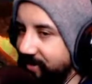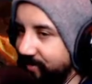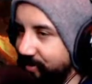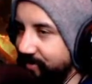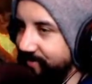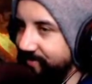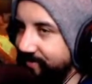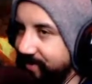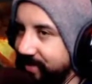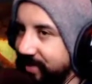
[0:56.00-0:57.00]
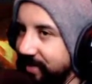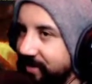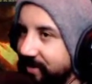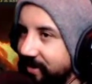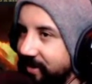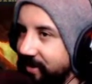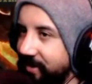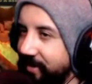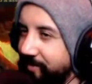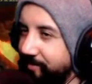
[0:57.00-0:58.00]
armor. You see?
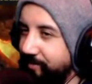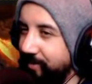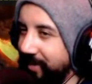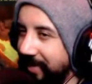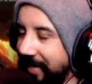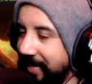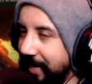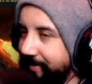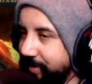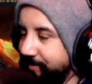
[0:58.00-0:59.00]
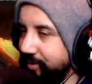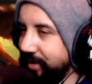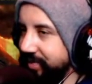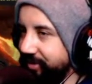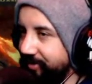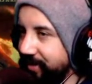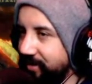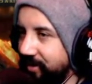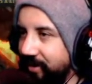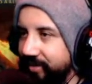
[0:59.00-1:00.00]
Gain up to plus three
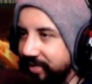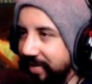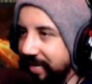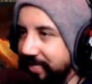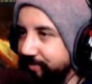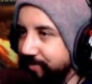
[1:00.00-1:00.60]
to all stats